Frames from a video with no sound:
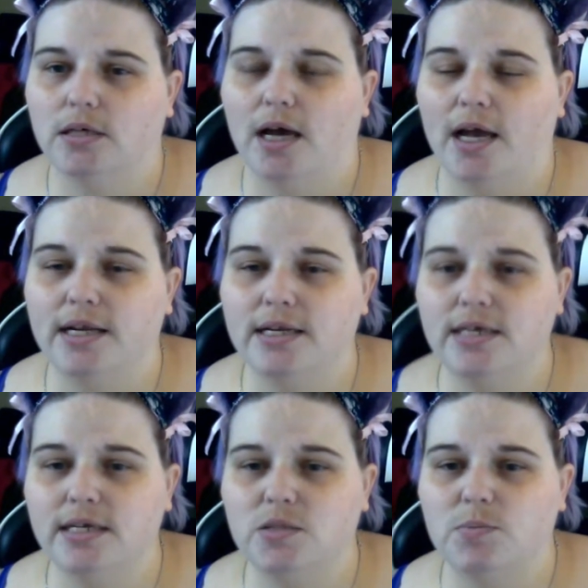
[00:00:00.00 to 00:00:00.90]
I
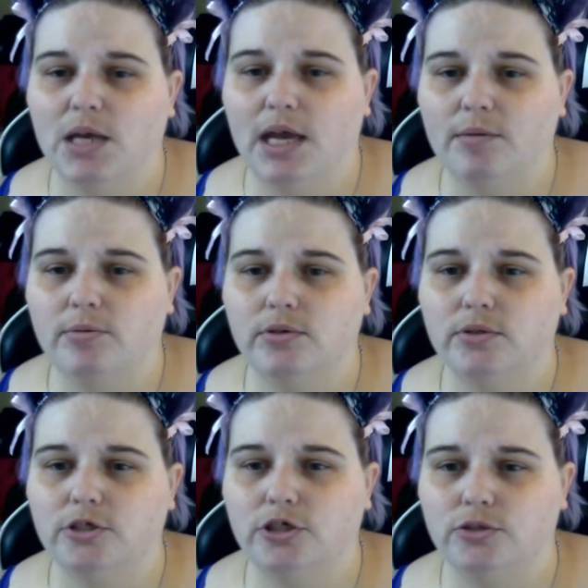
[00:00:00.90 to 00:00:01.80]
need to be
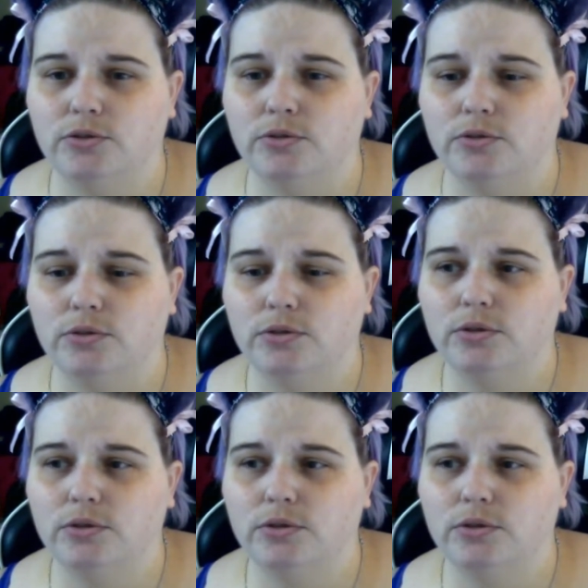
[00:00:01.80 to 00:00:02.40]
able to